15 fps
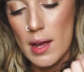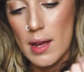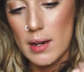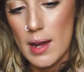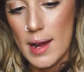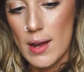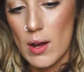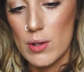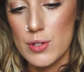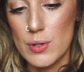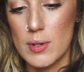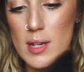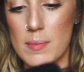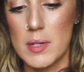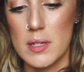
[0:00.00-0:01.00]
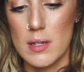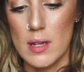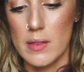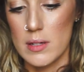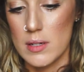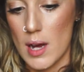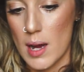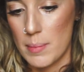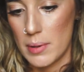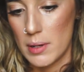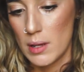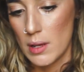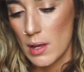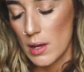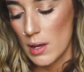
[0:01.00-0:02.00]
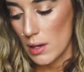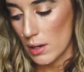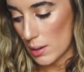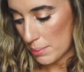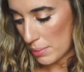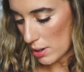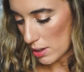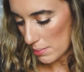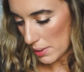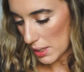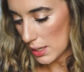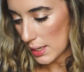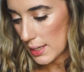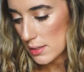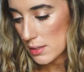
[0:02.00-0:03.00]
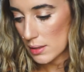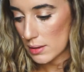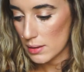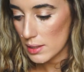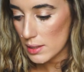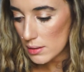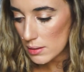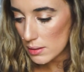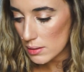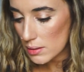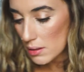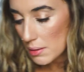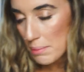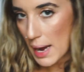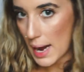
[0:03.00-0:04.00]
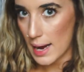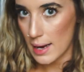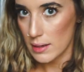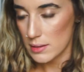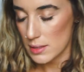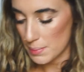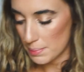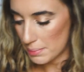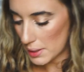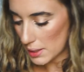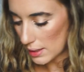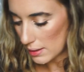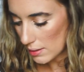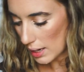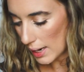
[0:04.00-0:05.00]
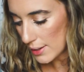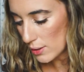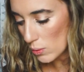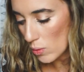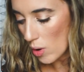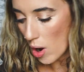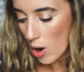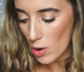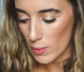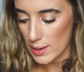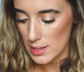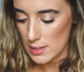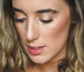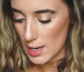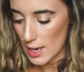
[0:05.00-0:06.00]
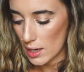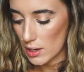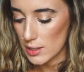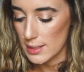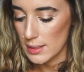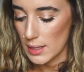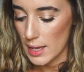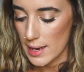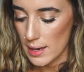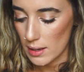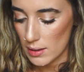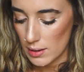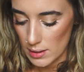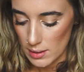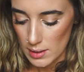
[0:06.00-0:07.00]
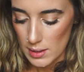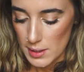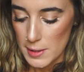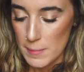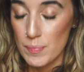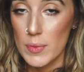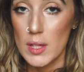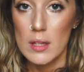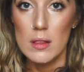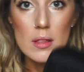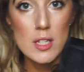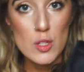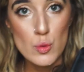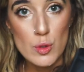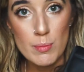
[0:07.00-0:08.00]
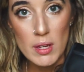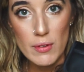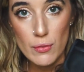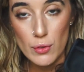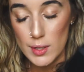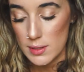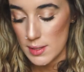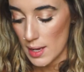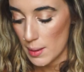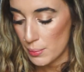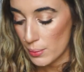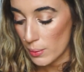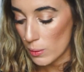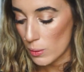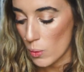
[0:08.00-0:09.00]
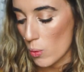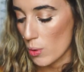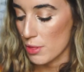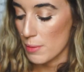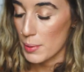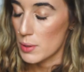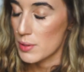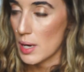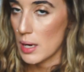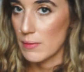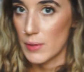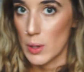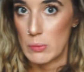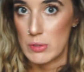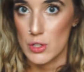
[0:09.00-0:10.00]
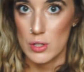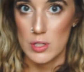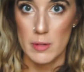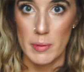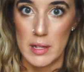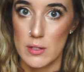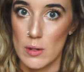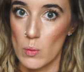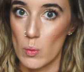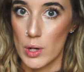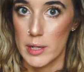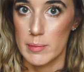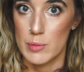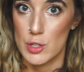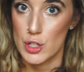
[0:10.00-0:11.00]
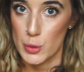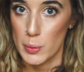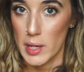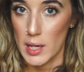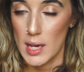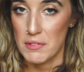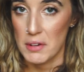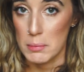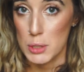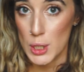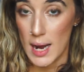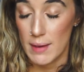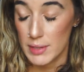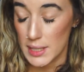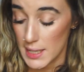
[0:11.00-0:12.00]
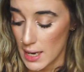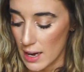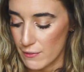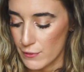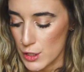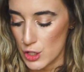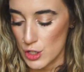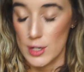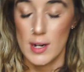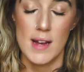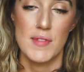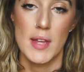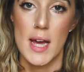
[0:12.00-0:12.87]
and I also keep this in the top compartment. It gets a little packed, but I don't always carry like this with me, for example, or the Bose headphones. It just depends on what I'm doing. If I'm traveling, I for sure have the